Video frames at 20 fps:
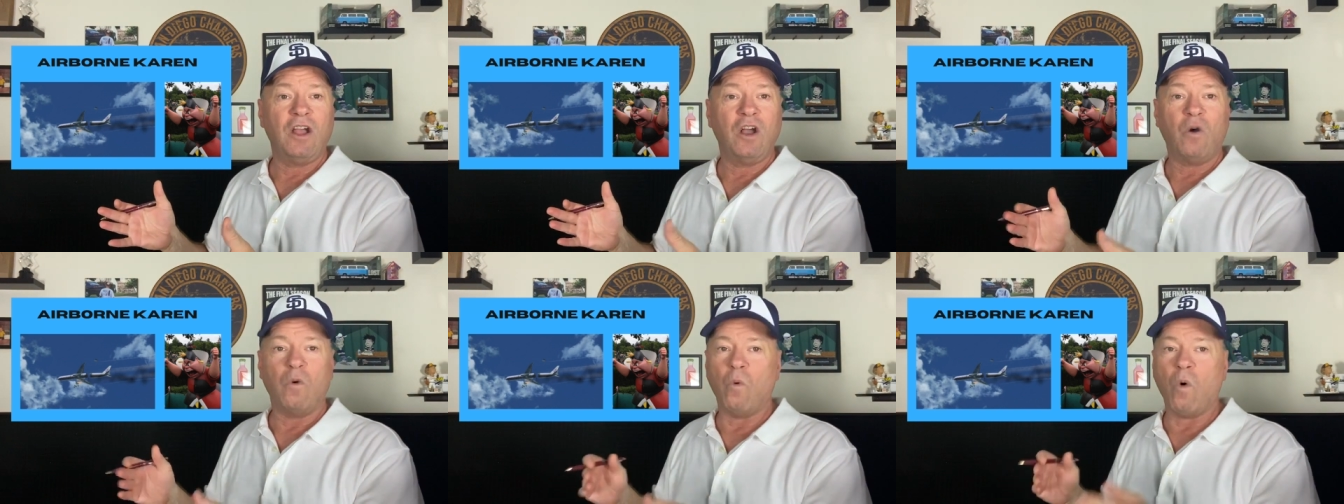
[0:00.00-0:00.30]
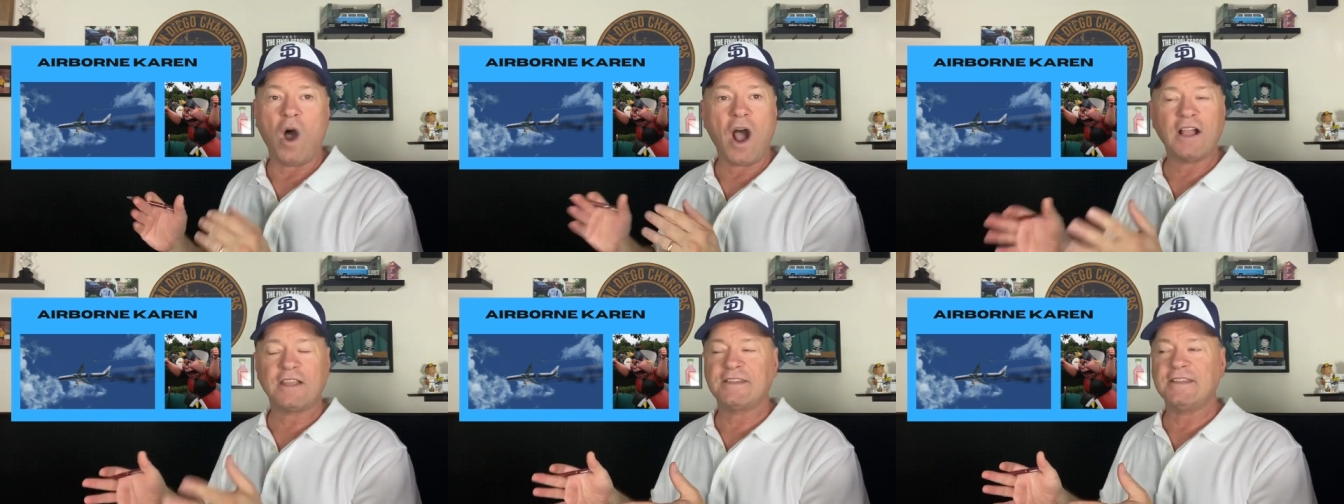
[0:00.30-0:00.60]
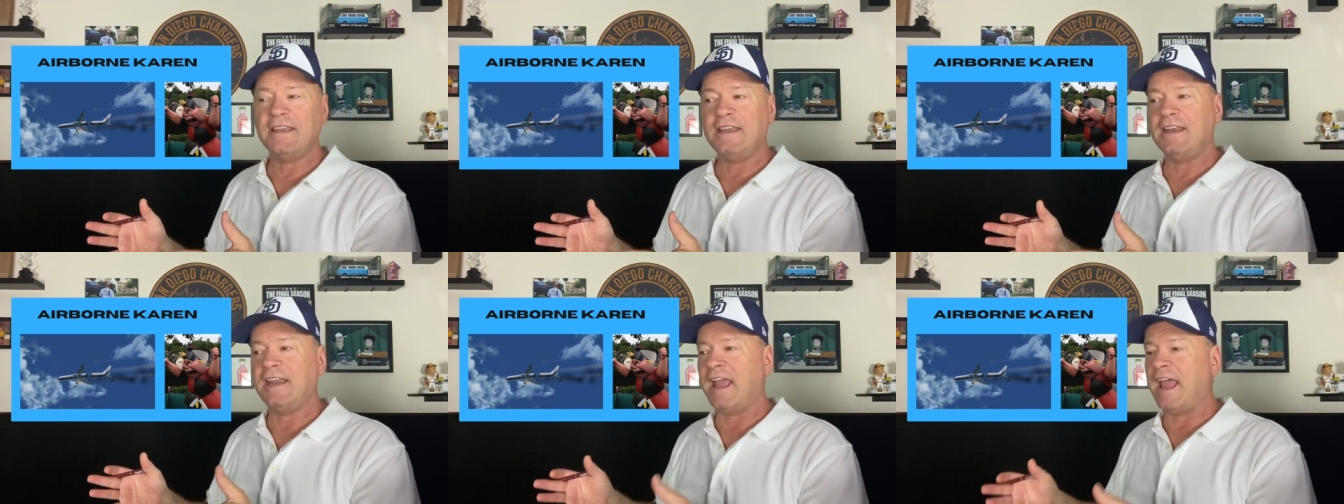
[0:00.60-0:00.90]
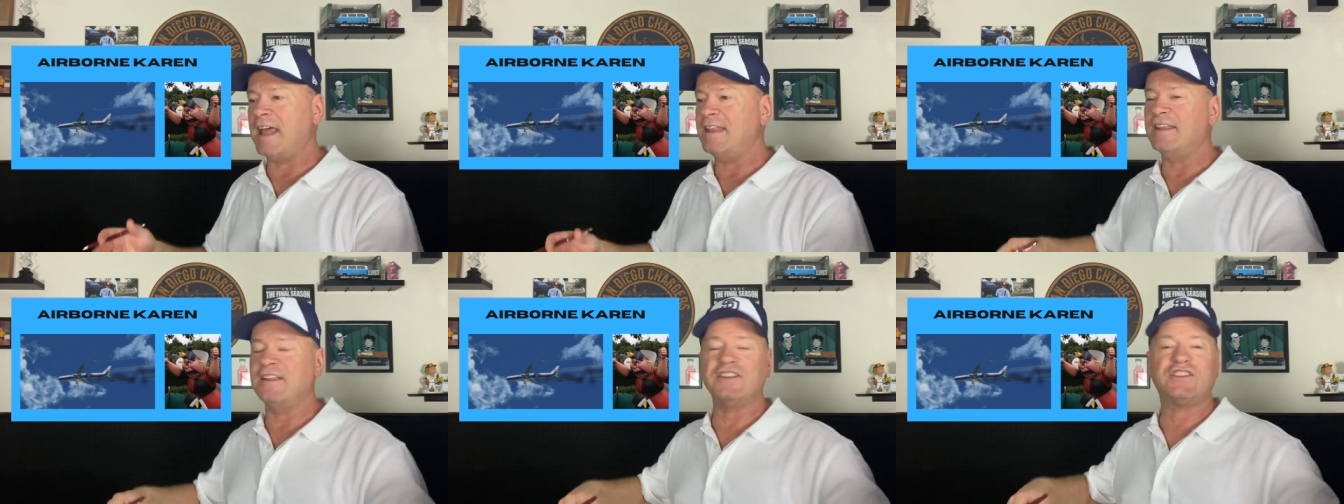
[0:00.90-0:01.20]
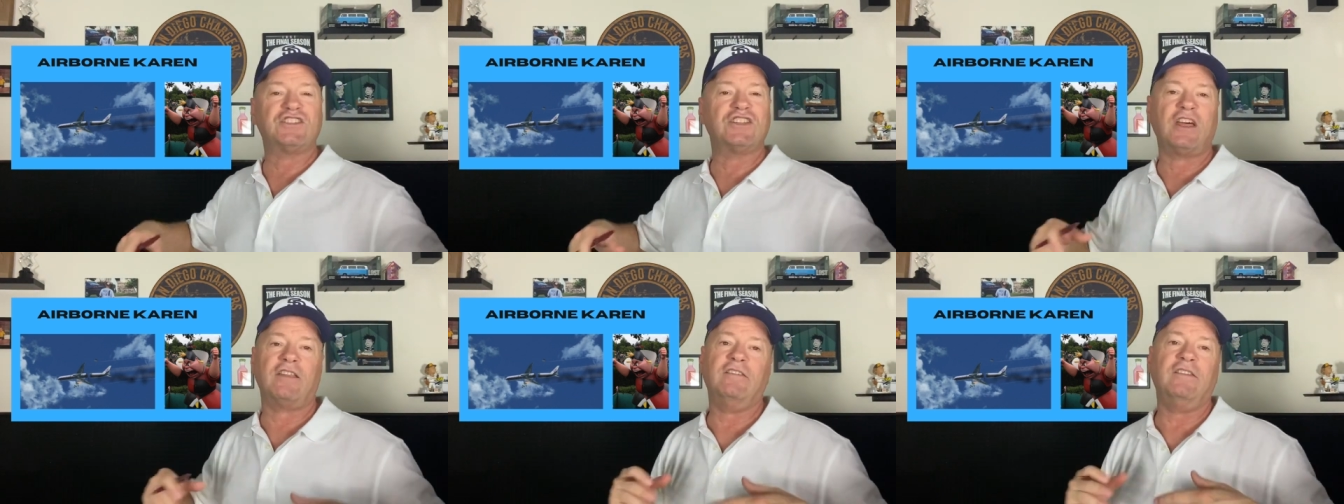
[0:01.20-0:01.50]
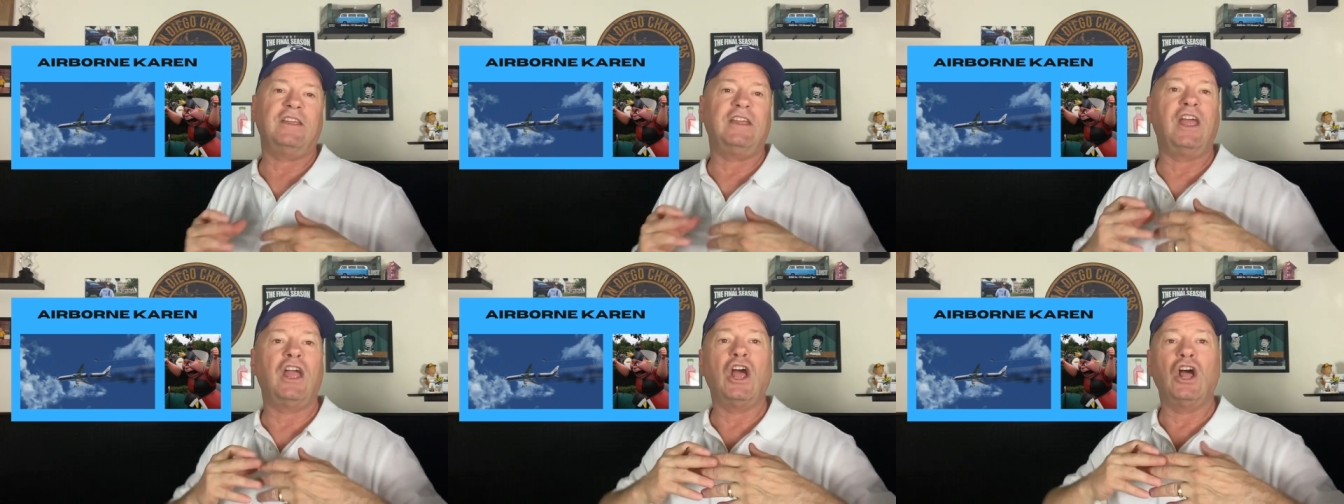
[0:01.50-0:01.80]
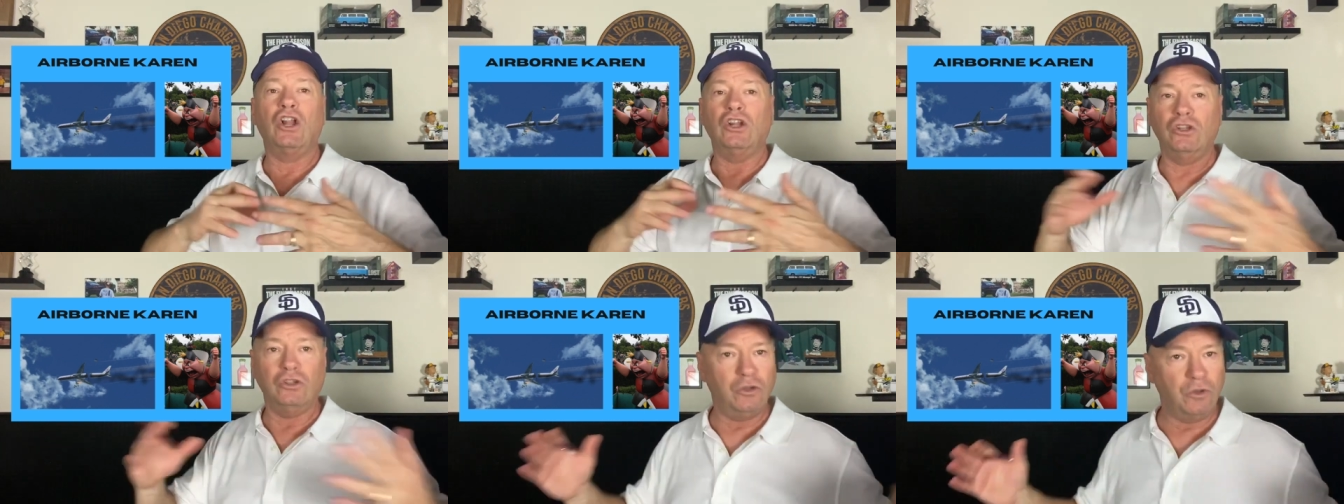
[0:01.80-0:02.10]
walks in and then suddenly
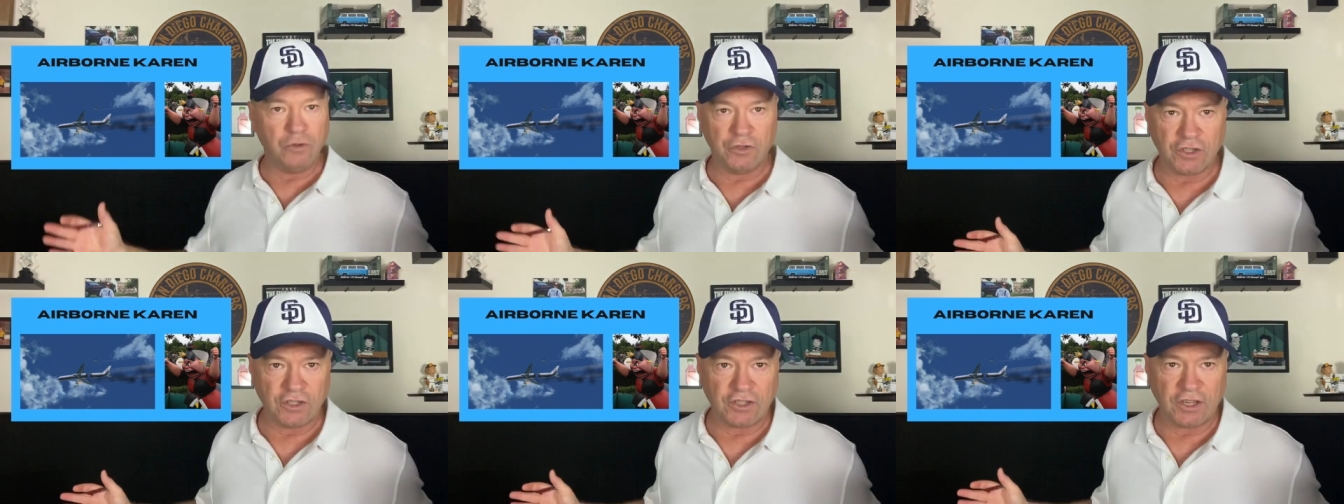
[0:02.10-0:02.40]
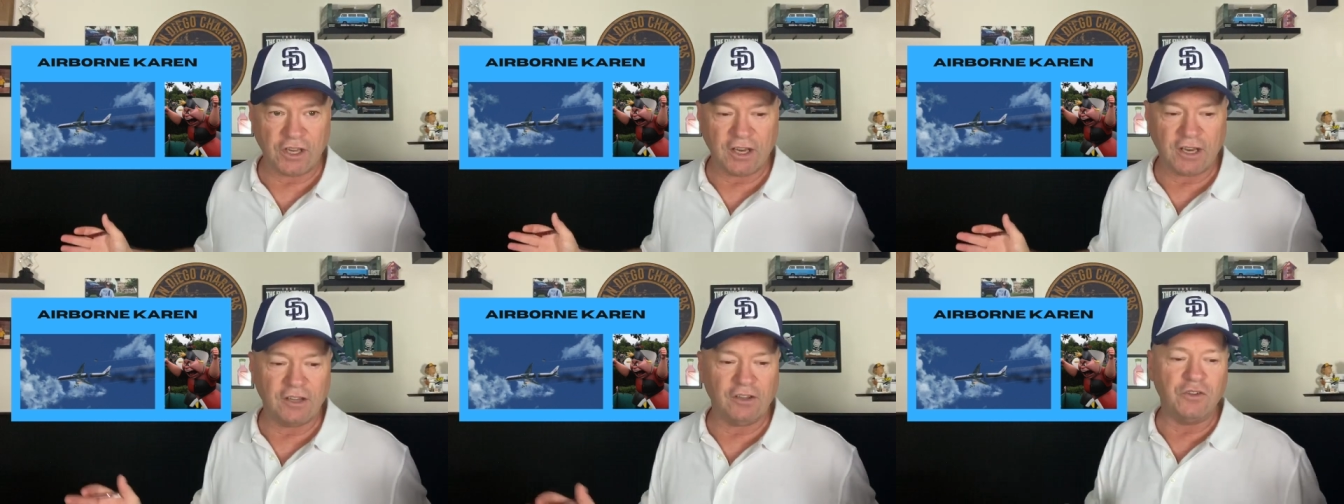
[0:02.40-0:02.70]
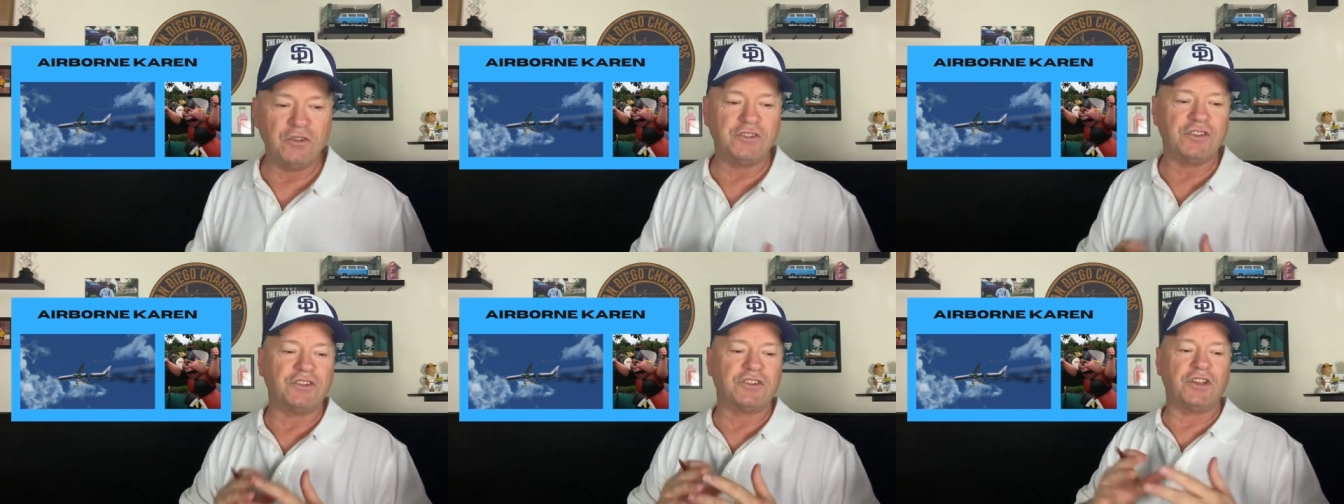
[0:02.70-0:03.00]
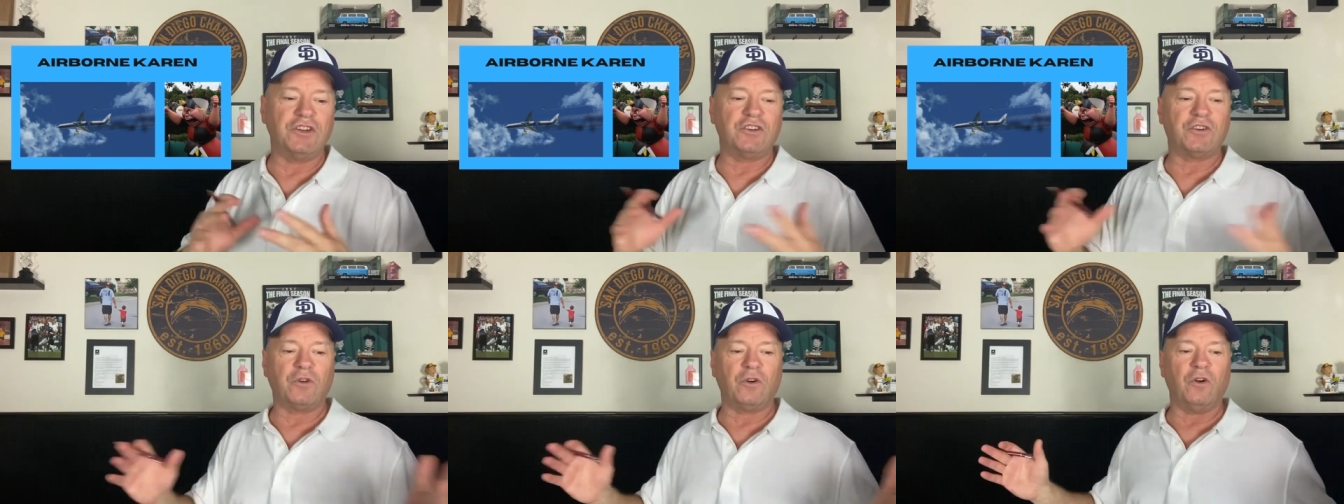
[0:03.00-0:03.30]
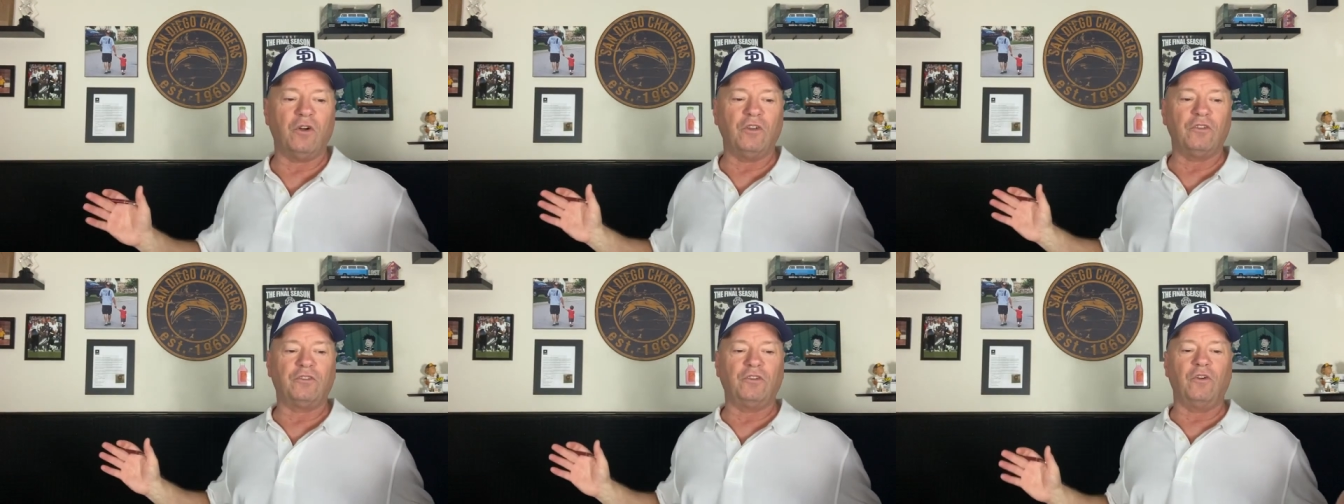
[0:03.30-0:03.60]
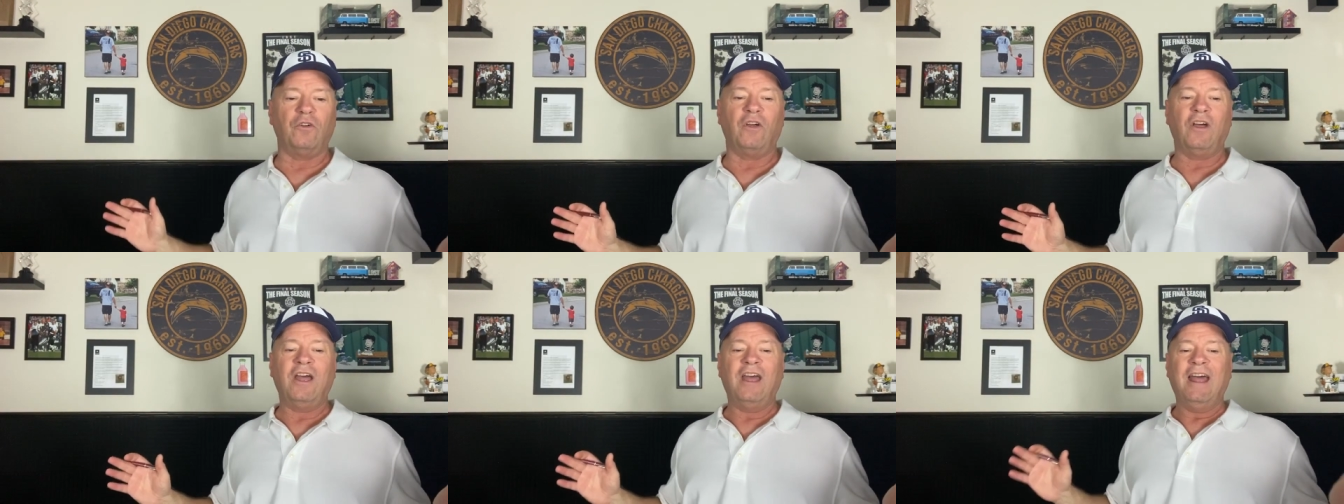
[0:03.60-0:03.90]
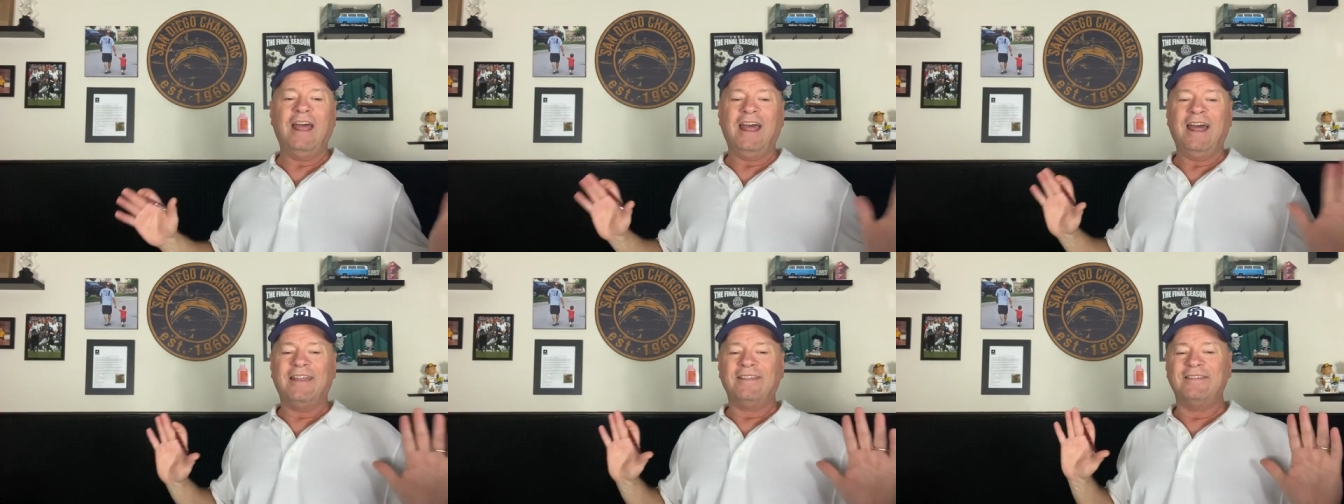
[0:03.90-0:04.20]
loses it, loses control. So
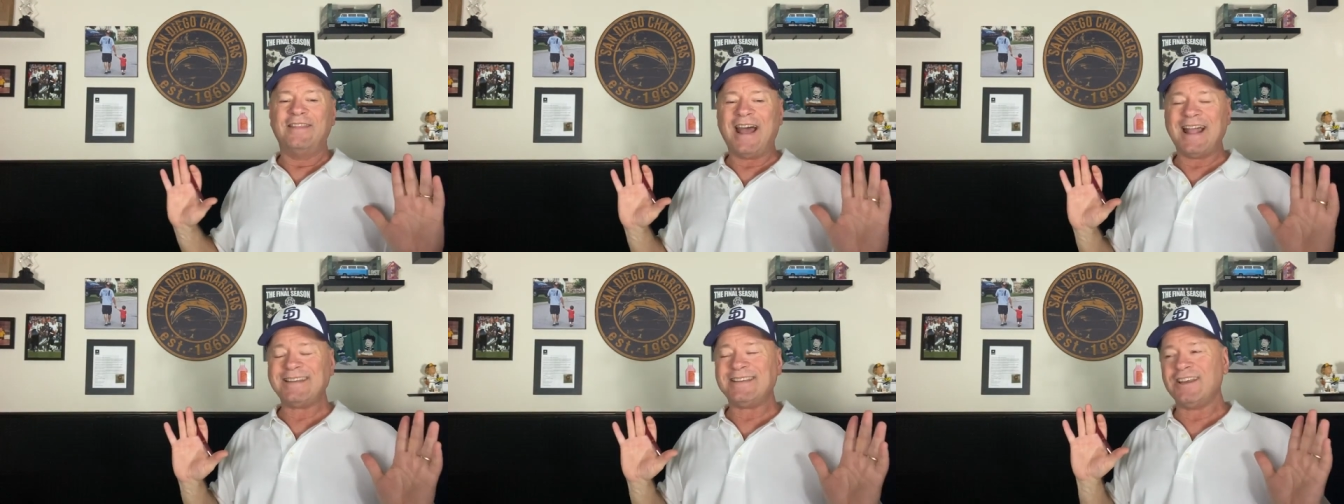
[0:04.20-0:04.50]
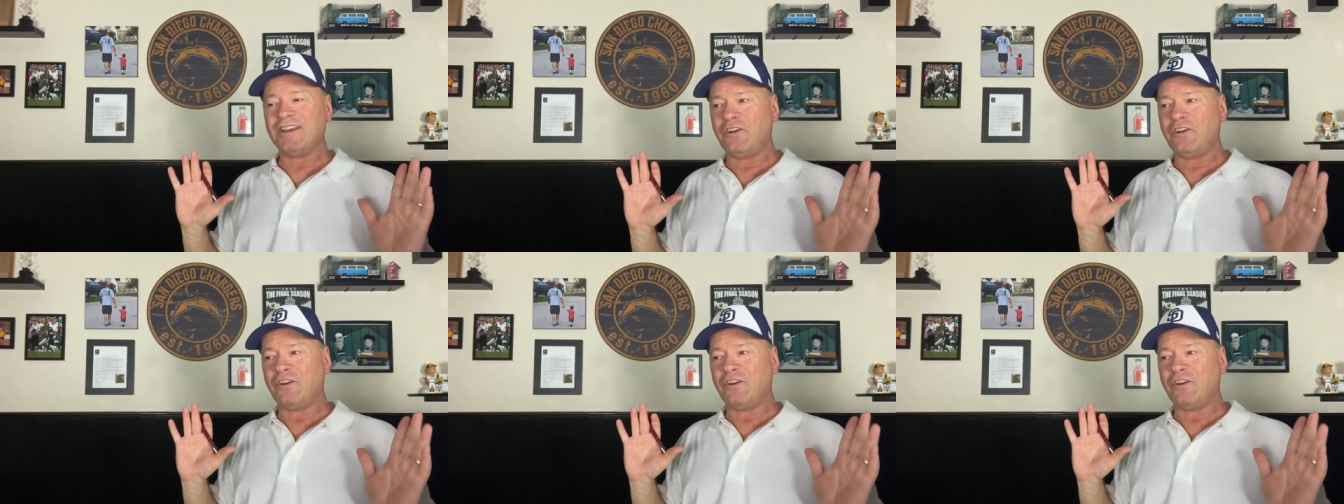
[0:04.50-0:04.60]
that's a